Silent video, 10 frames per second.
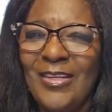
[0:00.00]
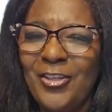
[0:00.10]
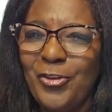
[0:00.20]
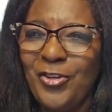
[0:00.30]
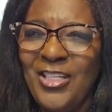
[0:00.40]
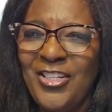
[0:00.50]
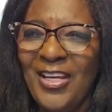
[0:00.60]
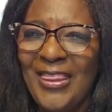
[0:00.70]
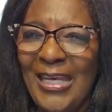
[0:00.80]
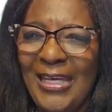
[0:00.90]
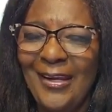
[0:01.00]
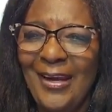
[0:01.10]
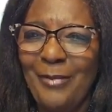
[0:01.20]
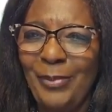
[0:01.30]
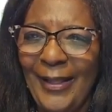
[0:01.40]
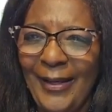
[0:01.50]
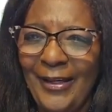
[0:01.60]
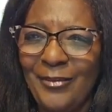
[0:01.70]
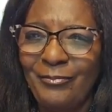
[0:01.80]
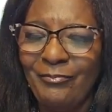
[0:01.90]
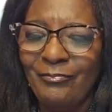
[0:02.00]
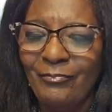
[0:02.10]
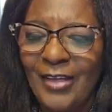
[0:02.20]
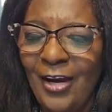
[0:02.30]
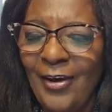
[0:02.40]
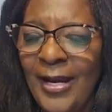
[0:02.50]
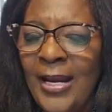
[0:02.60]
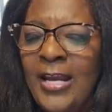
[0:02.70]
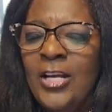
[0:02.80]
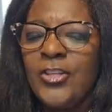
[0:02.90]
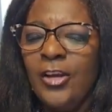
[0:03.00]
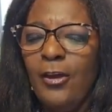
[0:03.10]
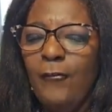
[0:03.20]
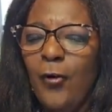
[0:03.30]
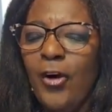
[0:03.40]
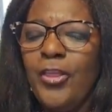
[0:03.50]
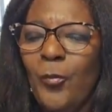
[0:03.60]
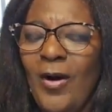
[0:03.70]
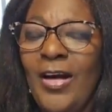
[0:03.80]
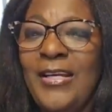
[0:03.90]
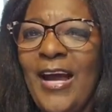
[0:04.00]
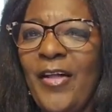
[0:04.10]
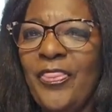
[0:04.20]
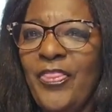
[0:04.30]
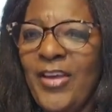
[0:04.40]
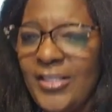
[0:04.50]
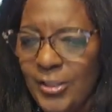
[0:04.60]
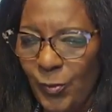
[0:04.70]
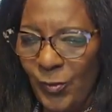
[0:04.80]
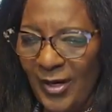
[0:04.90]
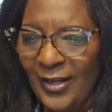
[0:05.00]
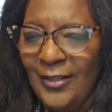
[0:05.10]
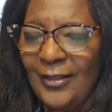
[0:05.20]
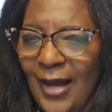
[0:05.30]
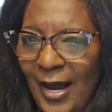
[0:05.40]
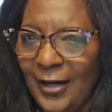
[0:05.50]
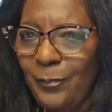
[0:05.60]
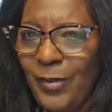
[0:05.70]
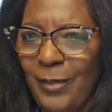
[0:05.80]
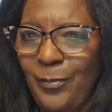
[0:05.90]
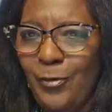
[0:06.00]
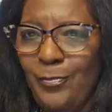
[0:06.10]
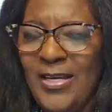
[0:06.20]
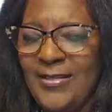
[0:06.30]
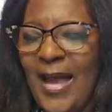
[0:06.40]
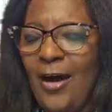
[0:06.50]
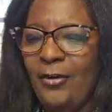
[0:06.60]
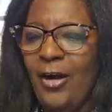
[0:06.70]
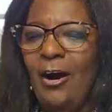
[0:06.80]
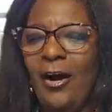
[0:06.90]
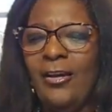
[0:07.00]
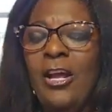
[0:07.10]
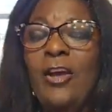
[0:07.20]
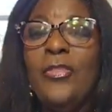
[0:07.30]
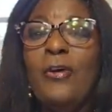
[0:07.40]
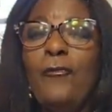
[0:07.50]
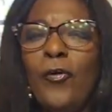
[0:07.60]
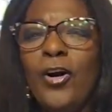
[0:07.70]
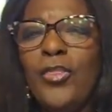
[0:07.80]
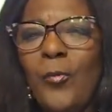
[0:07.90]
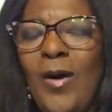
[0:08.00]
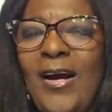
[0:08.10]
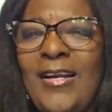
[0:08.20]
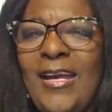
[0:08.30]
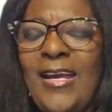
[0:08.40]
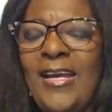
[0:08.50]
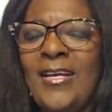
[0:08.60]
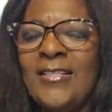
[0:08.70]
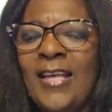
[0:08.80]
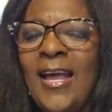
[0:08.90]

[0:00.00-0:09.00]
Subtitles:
strategic thinking and planning. All right. So the fourth one, now this one, a lot of people miss out on. The fourth one is